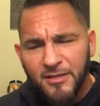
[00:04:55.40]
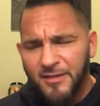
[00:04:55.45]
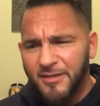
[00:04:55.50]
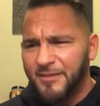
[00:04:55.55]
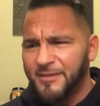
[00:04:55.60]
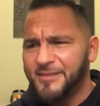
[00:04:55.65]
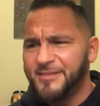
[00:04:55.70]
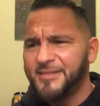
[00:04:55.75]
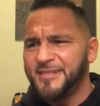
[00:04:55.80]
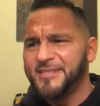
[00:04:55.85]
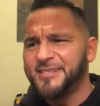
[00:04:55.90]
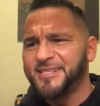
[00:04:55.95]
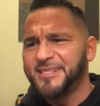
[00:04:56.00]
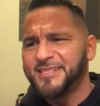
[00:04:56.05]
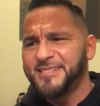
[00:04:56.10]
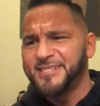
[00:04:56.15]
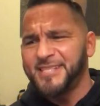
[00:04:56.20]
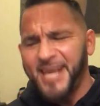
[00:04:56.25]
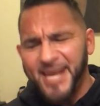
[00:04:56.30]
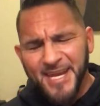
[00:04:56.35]
As
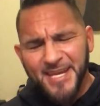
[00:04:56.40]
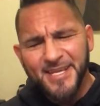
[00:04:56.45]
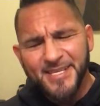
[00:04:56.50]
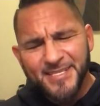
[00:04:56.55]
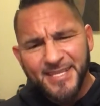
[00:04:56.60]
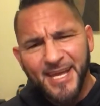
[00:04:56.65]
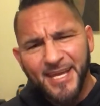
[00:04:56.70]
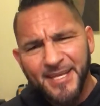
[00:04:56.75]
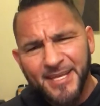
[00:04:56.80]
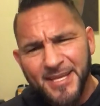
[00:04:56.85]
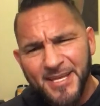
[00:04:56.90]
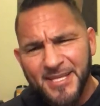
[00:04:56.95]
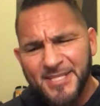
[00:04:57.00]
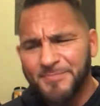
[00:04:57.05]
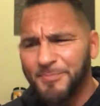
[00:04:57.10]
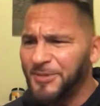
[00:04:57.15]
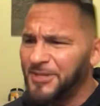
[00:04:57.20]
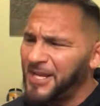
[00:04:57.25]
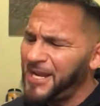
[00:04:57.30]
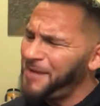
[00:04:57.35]
insane as that is,
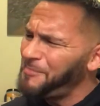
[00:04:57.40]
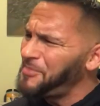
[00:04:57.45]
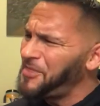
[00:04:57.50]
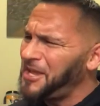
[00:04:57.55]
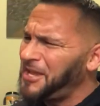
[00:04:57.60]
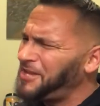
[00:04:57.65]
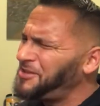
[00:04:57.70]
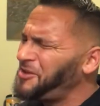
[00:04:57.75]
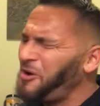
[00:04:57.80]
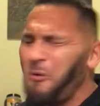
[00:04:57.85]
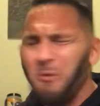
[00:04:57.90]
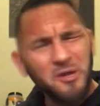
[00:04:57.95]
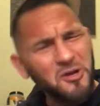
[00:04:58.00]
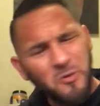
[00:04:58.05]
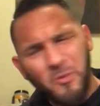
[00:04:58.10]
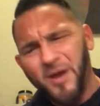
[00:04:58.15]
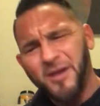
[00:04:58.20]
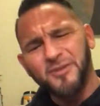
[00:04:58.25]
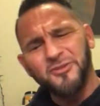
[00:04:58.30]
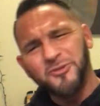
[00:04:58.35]
but then I'm thinking, no, I don't
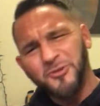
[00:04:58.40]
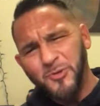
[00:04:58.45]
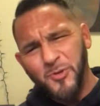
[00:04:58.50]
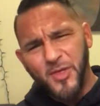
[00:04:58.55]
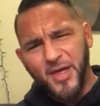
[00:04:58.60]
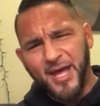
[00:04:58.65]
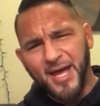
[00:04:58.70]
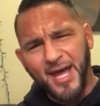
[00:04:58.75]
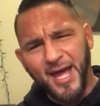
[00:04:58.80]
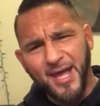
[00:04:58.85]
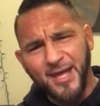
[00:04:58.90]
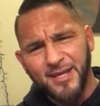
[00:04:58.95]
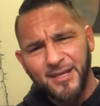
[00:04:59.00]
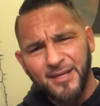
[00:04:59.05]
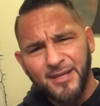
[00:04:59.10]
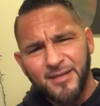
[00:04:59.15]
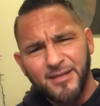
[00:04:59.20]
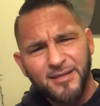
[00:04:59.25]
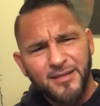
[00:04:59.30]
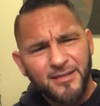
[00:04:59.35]
want to do that.
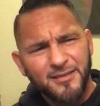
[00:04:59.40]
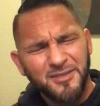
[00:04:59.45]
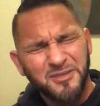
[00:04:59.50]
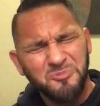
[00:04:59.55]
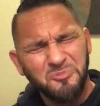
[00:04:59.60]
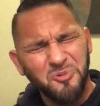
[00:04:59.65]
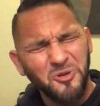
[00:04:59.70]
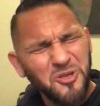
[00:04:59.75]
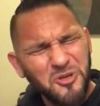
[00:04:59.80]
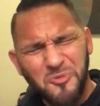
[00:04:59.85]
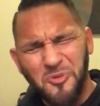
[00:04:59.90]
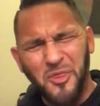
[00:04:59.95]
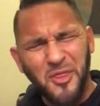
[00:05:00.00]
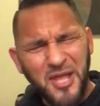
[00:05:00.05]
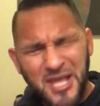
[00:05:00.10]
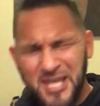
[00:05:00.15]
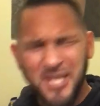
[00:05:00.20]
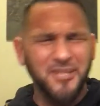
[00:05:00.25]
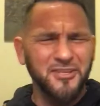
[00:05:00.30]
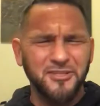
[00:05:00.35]
Like, what are you
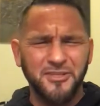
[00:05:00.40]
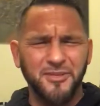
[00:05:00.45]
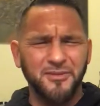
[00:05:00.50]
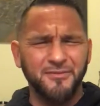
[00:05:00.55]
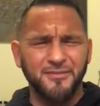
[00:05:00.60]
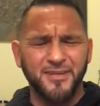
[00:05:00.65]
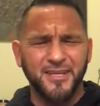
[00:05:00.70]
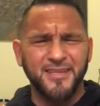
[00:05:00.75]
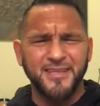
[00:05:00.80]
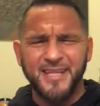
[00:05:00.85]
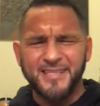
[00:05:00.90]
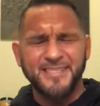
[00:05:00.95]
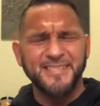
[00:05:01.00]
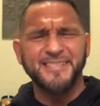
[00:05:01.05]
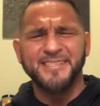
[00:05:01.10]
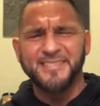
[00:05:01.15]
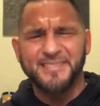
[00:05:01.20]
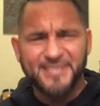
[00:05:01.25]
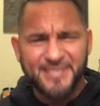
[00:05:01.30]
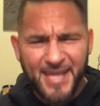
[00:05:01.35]
thinking? Like, that's
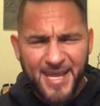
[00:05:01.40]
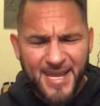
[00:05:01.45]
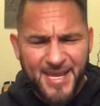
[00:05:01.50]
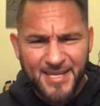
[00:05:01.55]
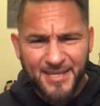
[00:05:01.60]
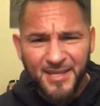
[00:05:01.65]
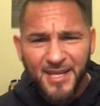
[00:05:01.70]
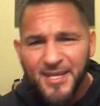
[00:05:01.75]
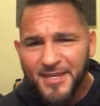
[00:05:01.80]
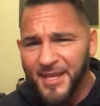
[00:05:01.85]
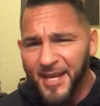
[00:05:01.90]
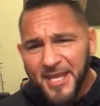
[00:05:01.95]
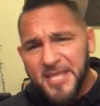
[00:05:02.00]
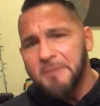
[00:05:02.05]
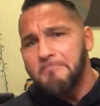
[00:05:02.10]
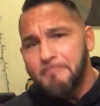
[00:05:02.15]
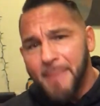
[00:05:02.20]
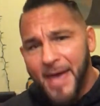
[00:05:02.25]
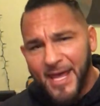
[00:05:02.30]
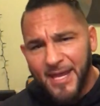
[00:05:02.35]
insane. Then I get
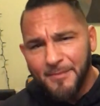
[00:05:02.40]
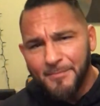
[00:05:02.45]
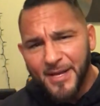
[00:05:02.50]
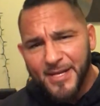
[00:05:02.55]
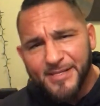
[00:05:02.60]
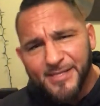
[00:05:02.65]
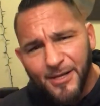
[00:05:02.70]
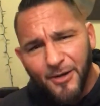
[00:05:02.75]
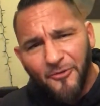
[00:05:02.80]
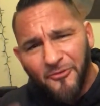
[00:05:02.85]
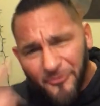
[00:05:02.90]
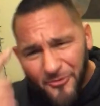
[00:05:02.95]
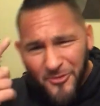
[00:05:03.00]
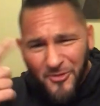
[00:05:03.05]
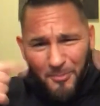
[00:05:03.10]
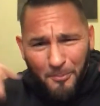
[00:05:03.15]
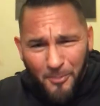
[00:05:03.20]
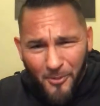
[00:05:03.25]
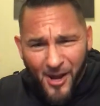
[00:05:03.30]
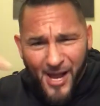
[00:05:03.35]
mad at myself for the
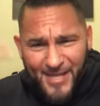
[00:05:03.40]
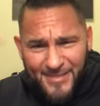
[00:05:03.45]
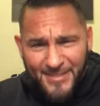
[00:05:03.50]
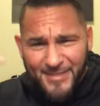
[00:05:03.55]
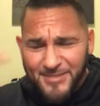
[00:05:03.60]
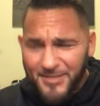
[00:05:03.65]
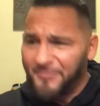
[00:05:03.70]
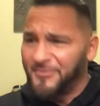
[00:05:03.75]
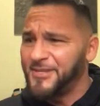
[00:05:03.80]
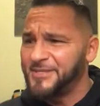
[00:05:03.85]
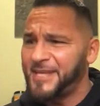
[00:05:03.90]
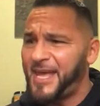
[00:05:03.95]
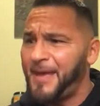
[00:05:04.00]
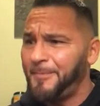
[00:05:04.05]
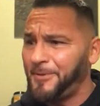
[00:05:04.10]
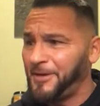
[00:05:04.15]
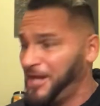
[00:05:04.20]
process of this happening.